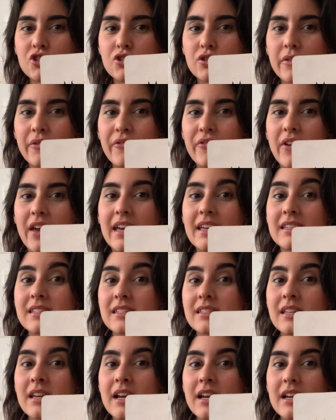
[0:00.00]
to
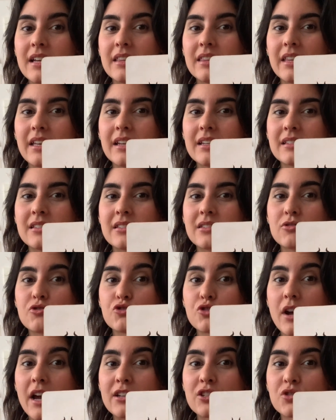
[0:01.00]
face this
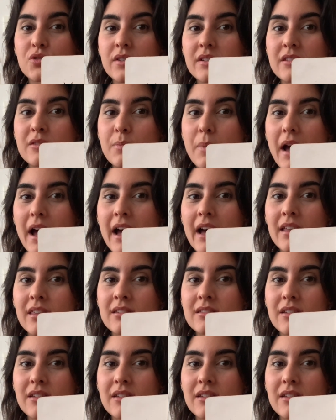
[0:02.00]
treacherous path,